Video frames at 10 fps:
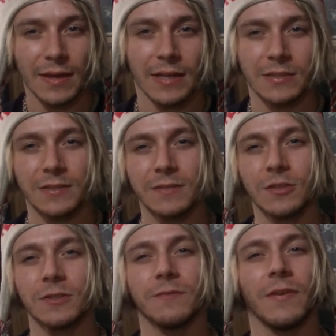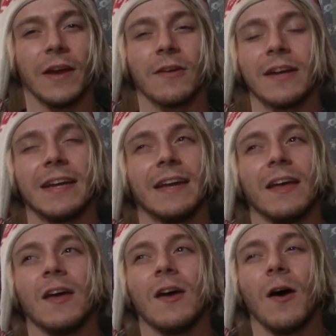It's just very
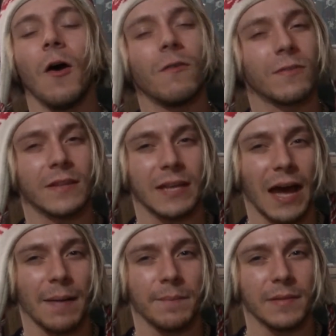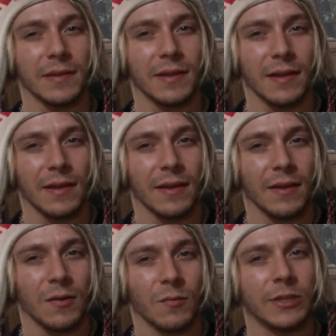over the top,
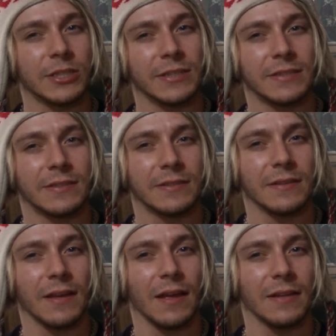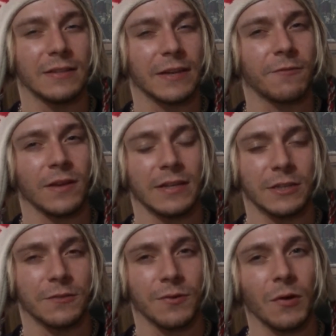which is, there's definitely a
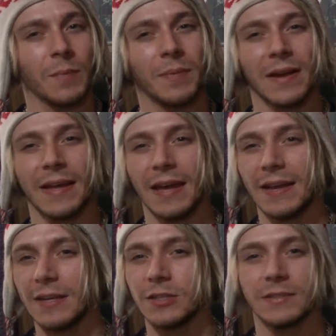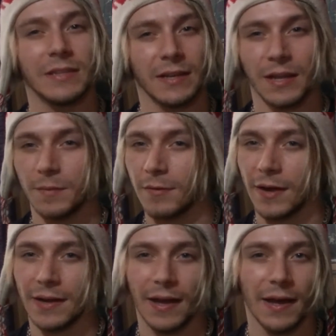niche for it, but again, it just didn't hit me
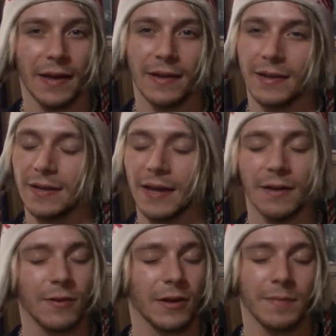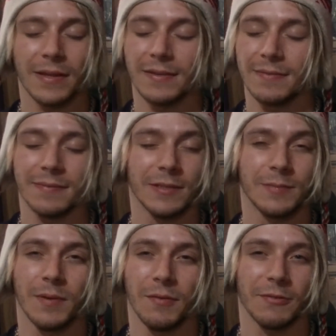right. I cannot recommend
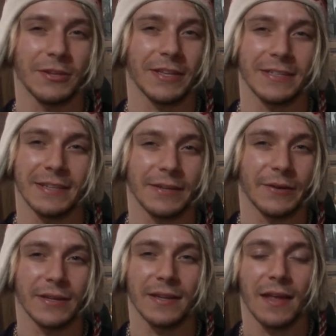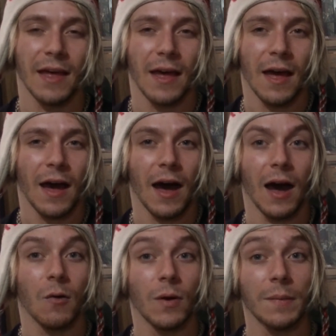this movie really to anyone.
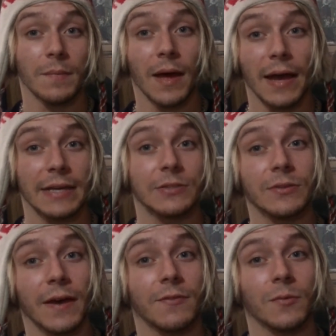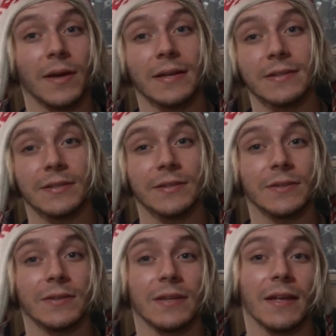Uh, well, I guess you'll have to wait
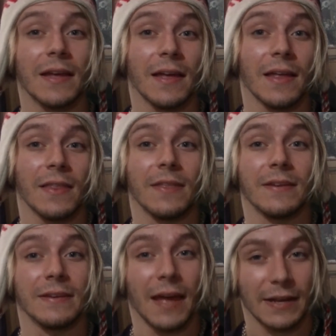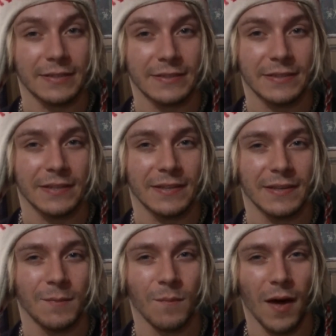until the next
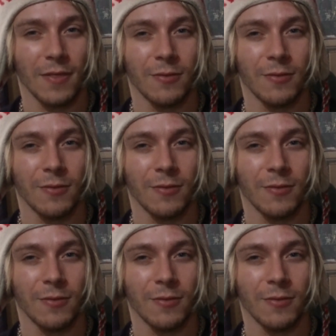month.